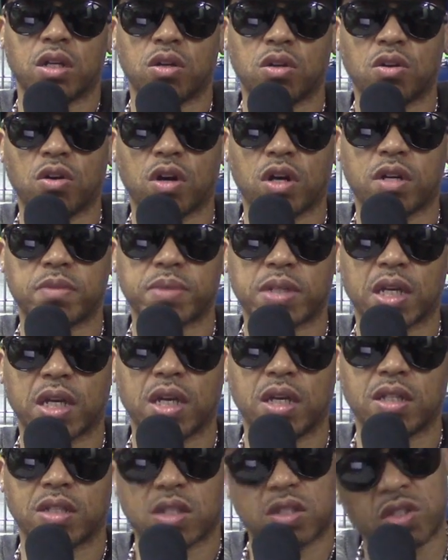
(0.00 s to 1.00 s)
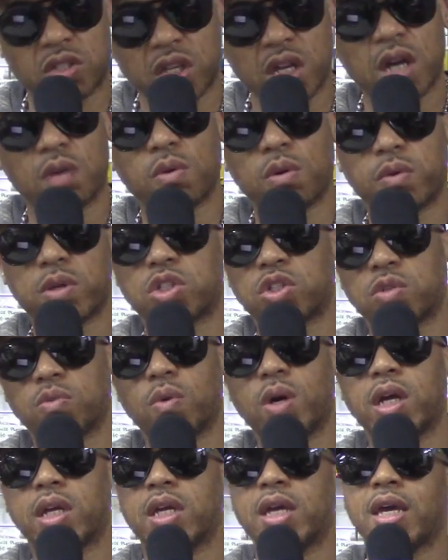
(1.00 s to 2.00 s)
You know what I'm saying? Just deal with what you
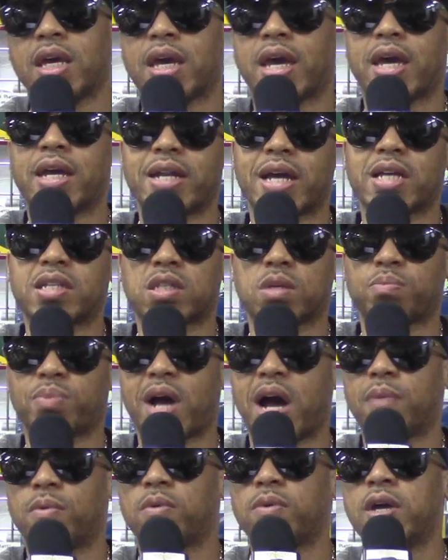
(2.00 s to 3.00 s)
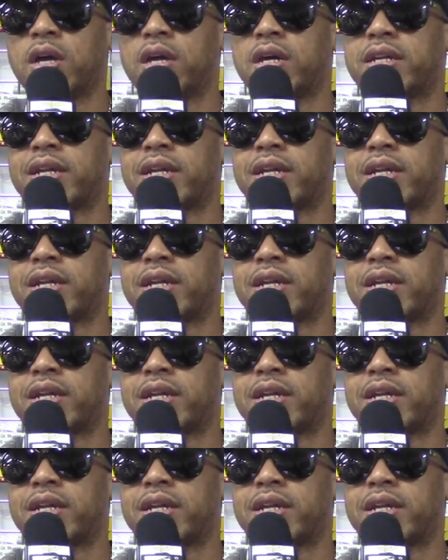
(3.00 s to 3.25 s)
want. And that's the problem.